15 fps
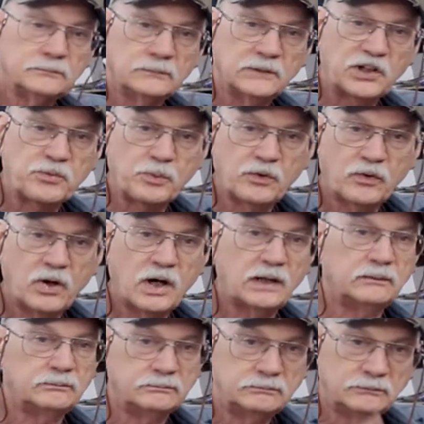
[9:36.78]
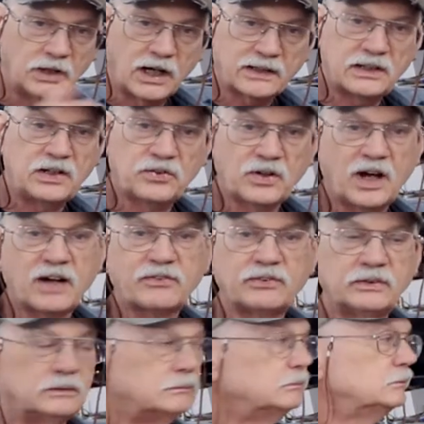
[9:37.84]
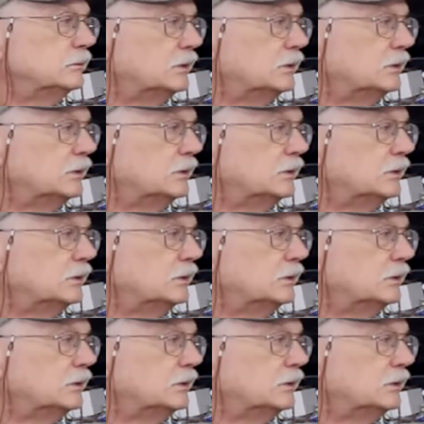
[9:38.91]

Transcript: let's move on. Knock these off and